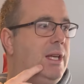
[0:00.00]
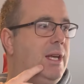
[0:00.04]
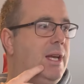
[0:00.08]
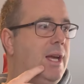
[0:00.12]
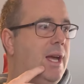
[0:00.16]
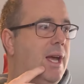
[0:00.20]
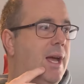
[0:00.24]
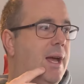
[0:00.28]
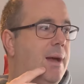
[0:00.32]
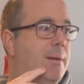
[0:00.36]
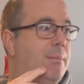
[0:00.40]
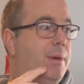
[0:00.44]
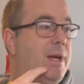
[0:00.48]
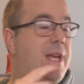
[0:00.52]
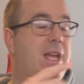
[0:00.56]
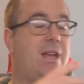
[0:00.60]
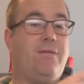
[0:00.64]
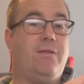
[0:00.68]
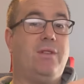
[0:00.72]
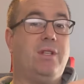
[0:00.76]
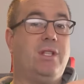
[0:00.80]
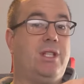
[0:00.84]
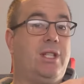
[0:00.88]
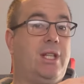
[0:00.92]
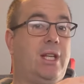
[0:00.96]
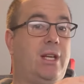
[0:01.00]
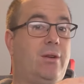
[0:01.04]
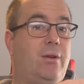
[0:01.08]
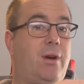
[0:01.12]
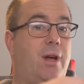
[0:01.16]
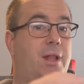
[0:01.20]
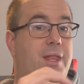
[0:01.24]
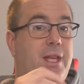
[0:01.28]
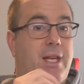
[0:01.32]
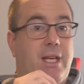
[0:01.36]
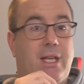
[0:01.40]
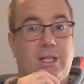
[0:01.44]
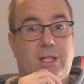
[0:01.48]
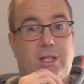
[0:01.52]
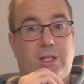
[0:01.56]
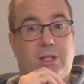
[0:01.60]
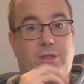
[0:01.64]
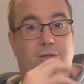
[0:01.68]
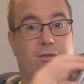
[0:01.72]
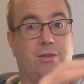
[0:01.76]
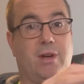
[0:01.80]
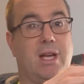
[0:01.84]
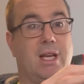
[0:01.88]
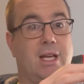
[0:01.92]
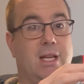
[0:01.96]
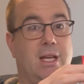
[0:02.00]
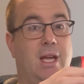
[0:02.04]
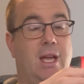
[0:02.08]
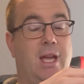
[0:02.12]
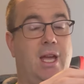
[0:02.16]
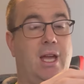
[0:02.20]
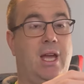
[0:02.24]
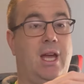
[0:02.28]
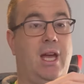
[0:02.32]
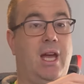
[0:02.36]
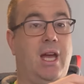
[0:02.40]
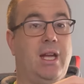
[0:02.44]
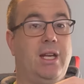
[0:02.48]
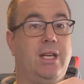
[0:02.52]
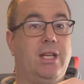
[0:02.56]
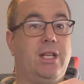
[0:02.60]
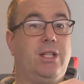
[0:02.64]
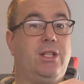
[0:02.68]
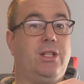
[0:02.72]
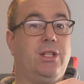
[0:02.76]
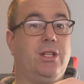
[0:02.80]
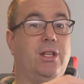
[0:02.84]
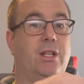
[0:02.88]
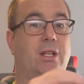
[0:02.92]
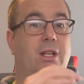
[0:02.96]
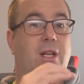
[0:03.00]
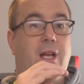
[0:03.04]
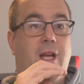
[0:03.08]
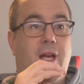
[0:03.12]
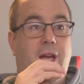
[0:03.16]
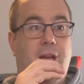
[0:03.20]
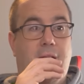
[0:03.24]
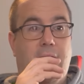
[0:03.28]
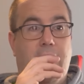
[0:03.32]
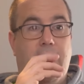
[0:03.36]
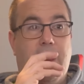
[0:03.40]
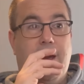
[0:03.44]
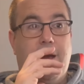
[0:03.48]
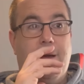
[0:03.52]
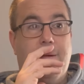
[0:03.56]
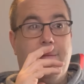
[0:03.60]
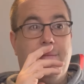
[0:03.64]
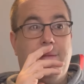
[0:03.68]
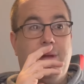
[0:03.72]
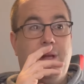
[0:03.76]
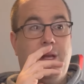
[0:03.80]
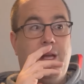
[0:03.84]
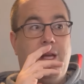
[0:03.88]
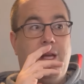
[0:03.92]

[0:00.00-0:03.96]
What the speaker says: But even still, I think it's a great addition.